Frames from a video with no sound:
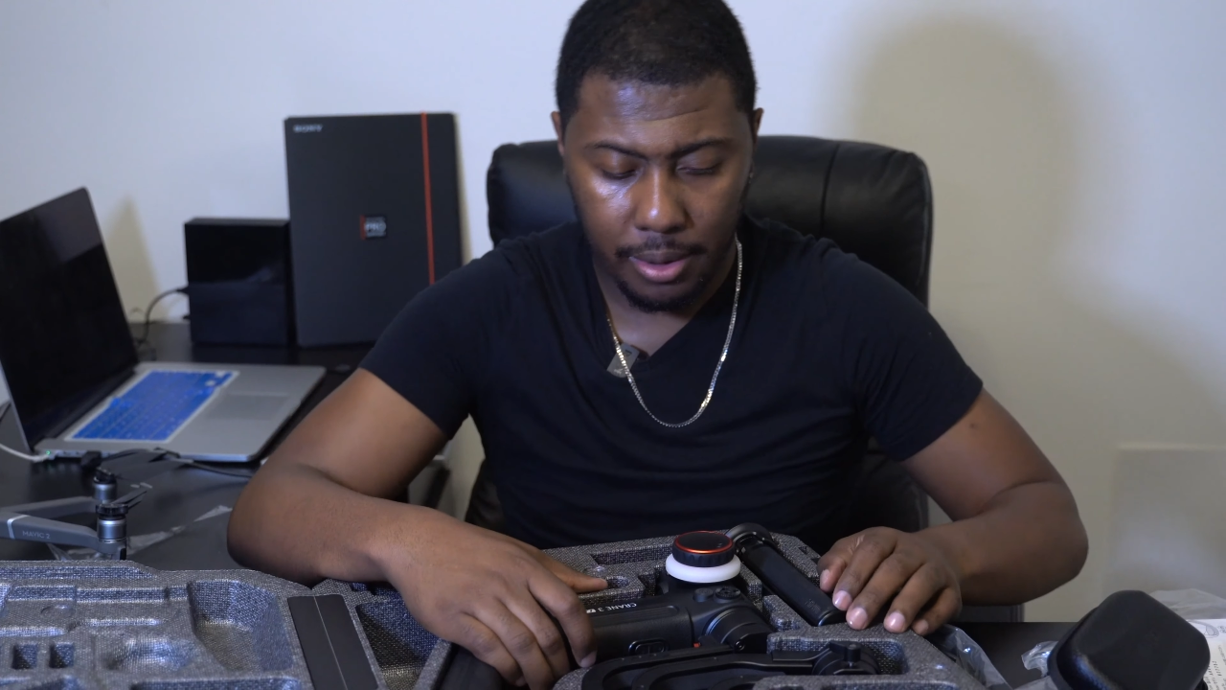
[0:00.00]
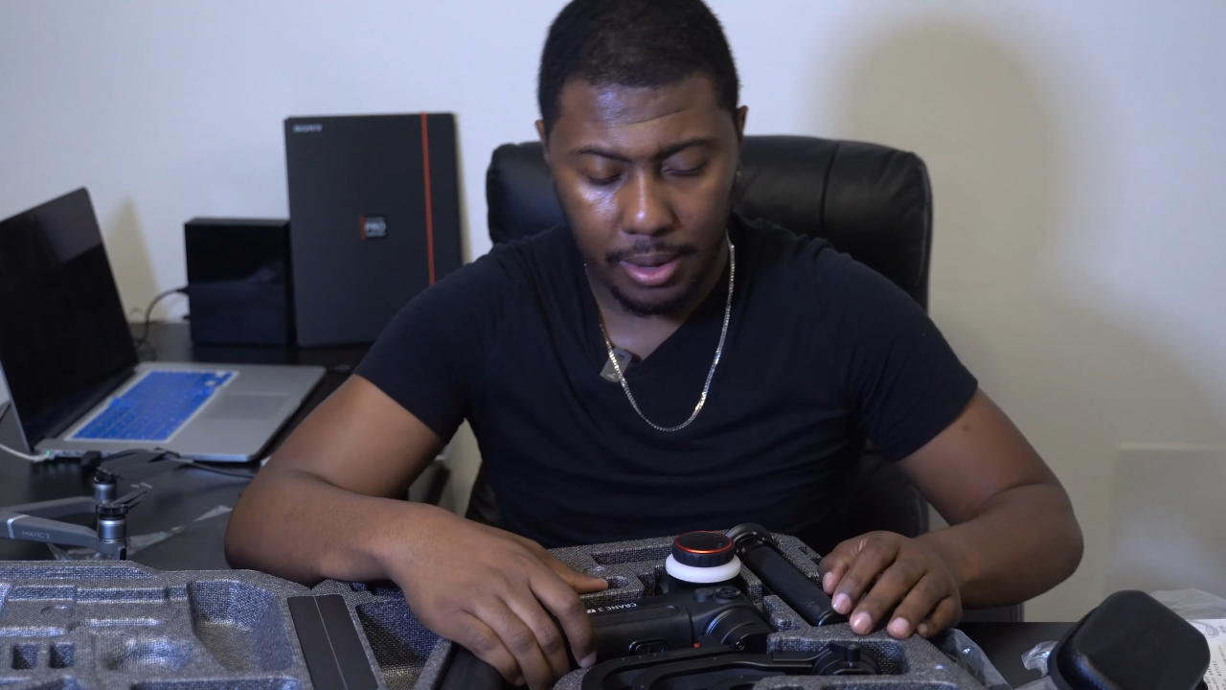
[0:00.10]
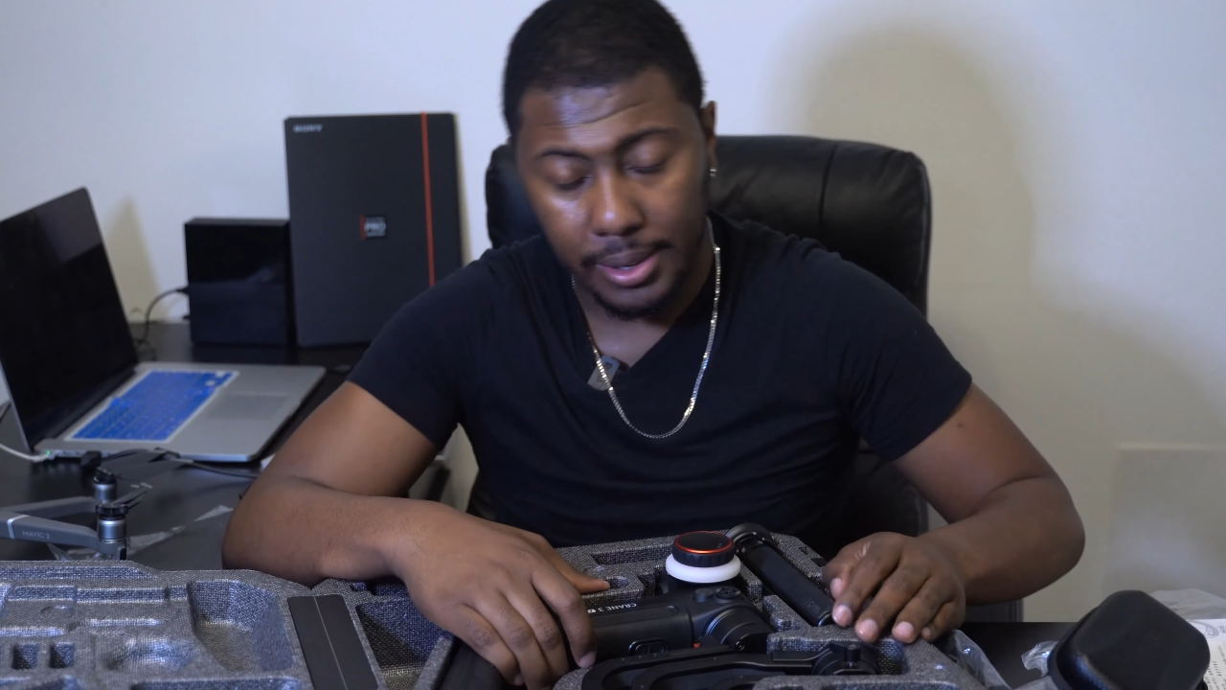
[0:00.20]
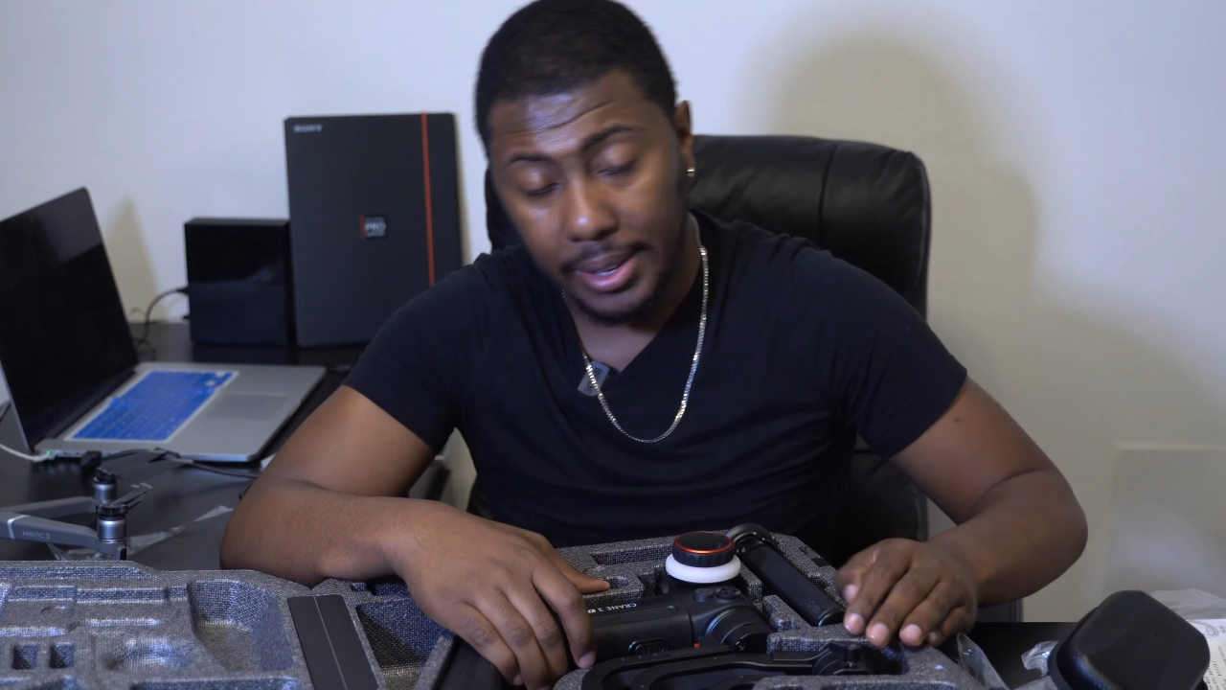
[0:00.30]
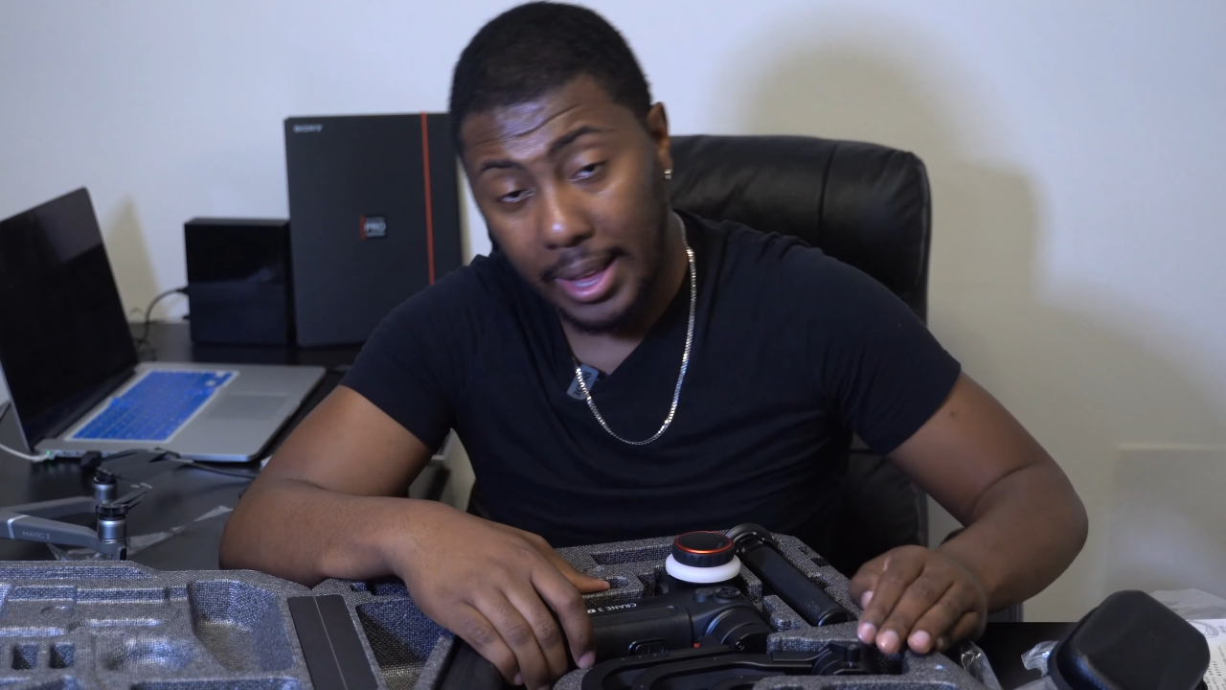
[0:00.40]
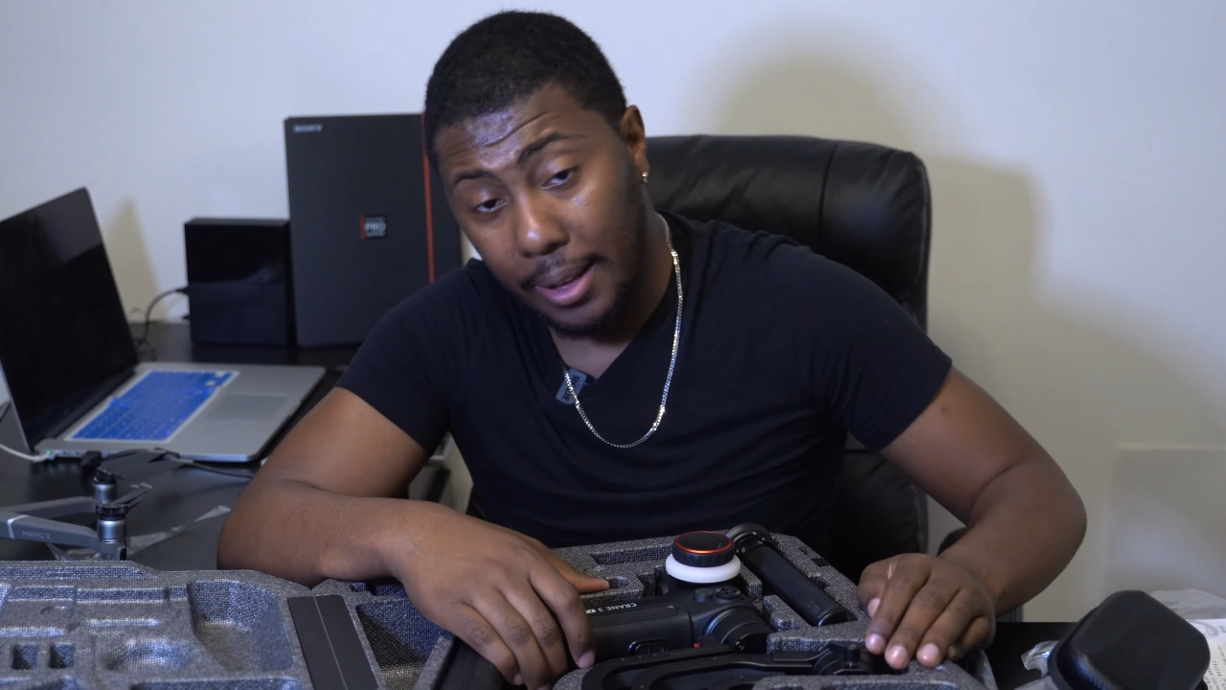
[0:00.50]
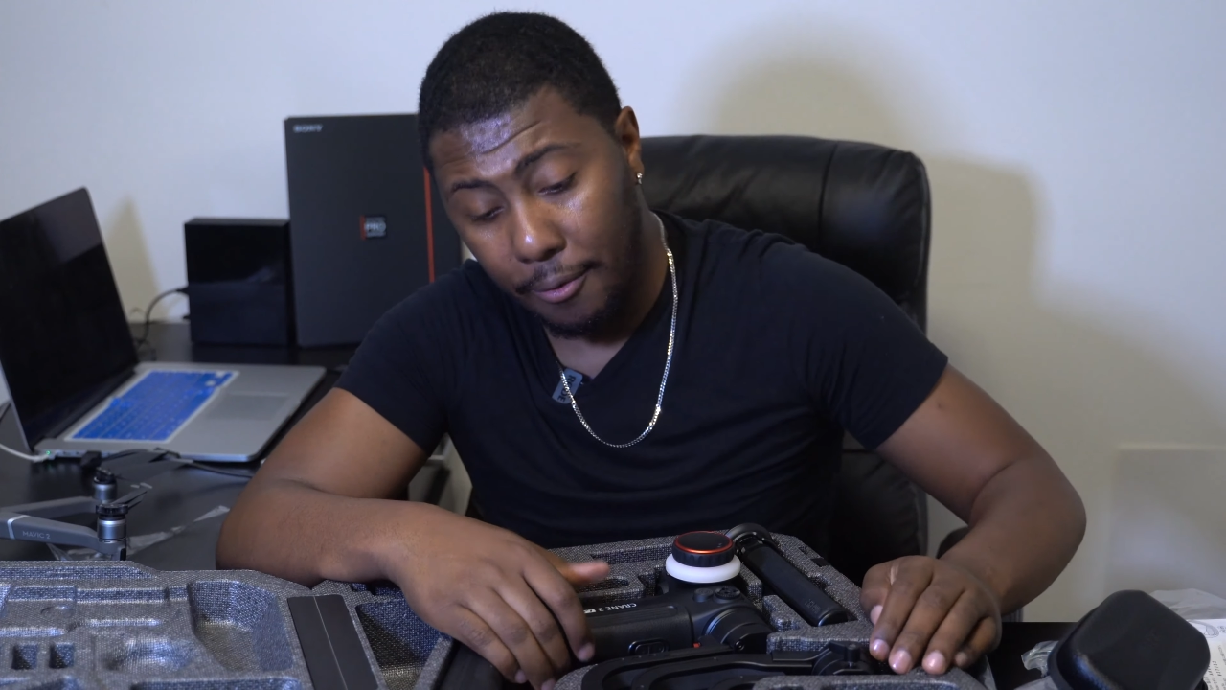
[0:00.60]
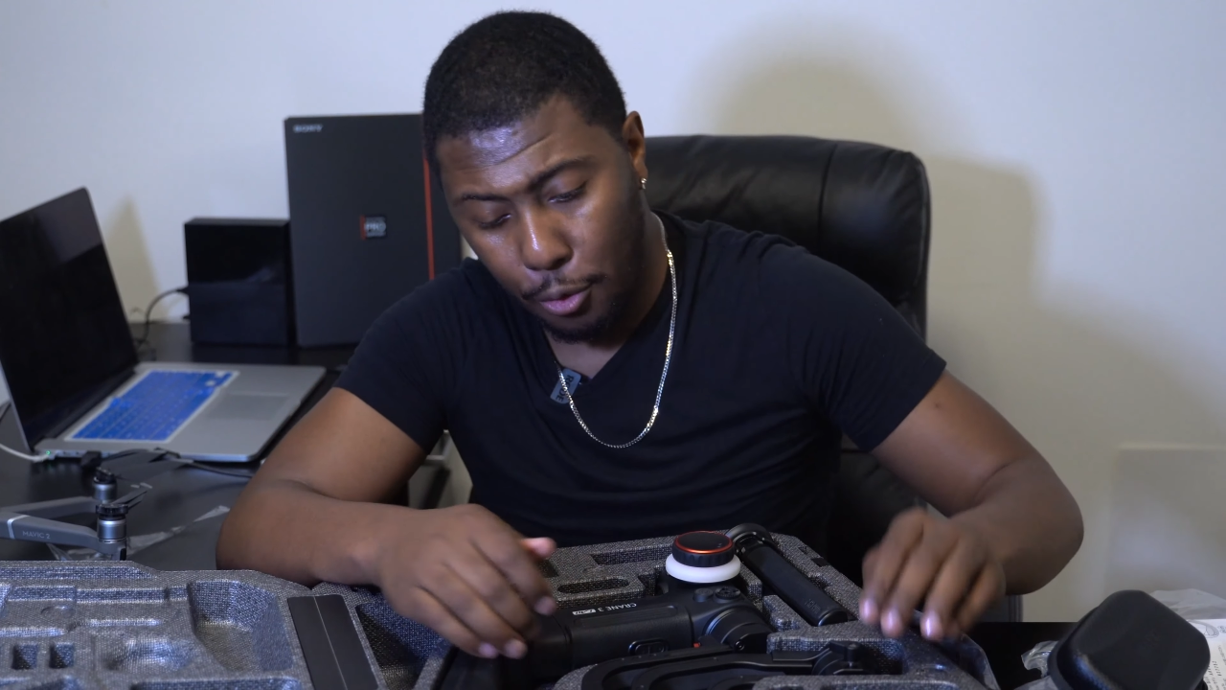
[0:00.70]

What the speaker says: it's time